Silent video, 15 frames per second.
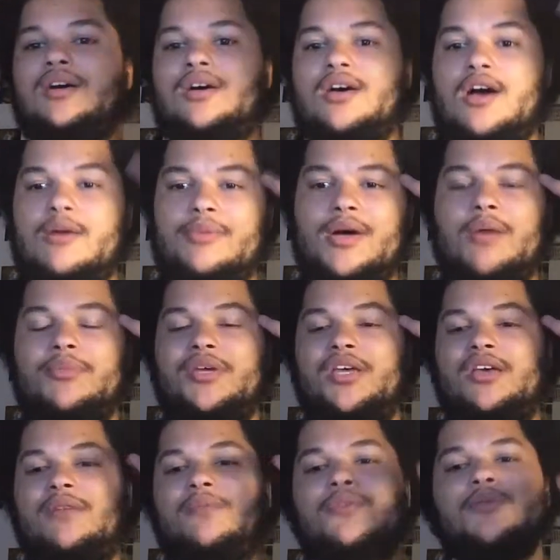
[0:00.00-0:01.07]
I'm out,
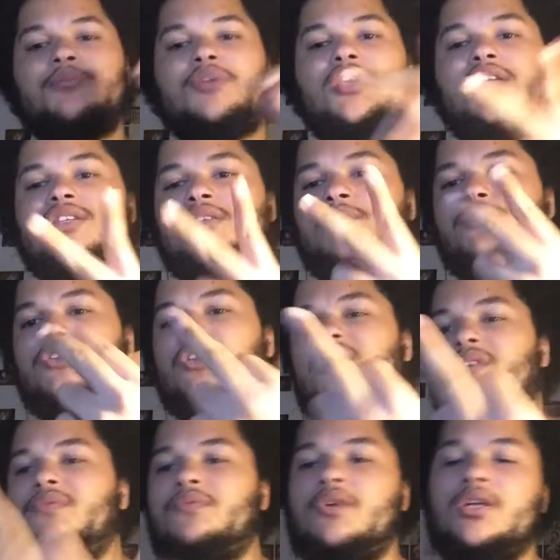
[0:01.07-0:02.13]
man. Peace.
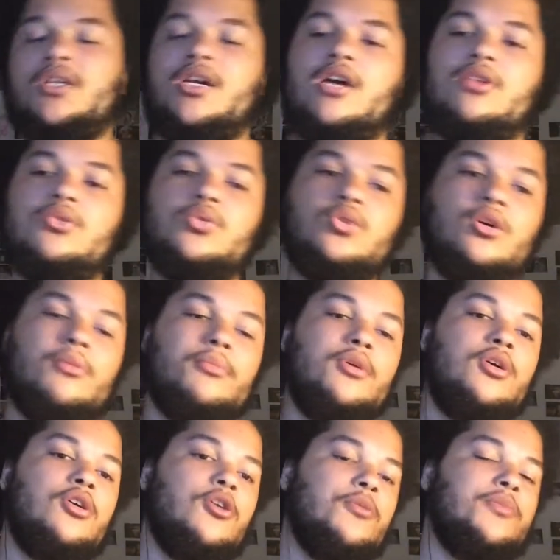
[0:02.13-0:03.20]
Fuck Donald Trump.
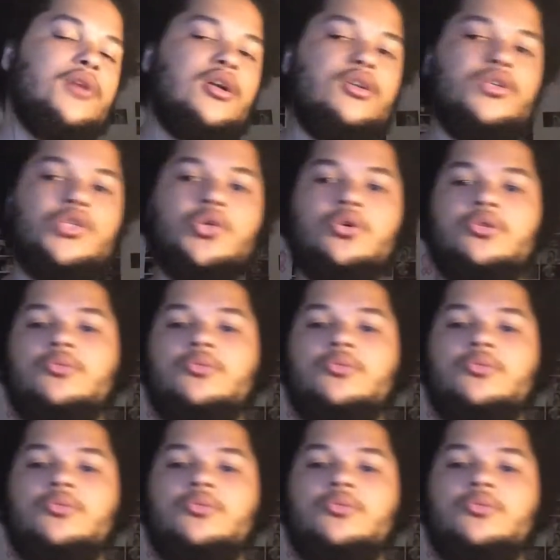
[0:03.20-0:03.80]
Hope y'all enjoyed the